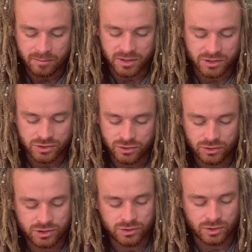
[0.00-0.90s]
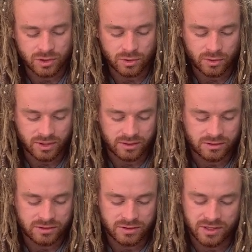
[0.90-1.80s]
But do not do
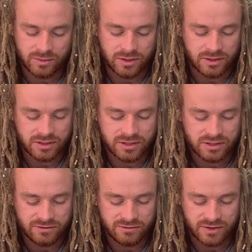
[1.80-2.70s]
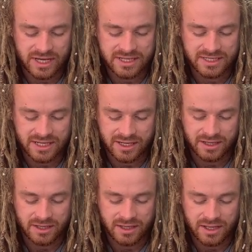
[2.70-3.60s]
according to their works, for they
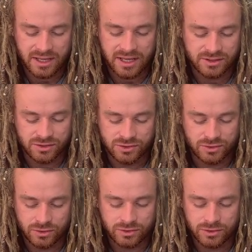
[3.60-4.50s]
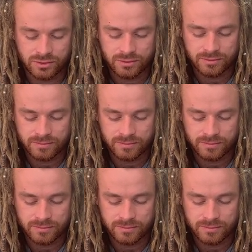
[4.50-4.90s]
say and do not do.